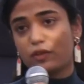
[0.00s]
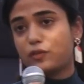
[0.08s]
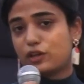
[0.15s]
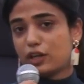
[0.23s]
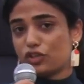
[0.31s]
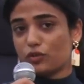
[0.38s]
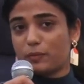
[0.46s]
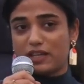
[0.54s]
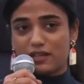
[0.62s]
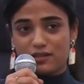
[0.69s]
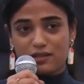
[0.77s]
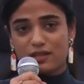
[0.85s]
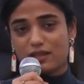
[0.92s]
furniture
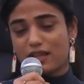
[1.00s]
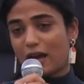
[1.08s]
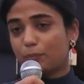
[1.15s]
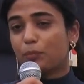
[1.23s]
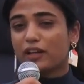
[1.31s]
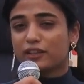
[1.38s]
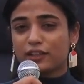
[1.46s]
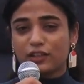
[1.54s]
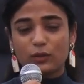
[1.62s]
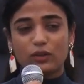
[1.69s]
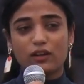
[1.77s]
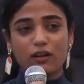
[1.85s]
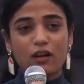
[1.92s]
pieces in that
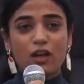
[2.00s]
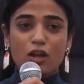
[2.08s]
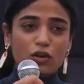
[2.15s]
particular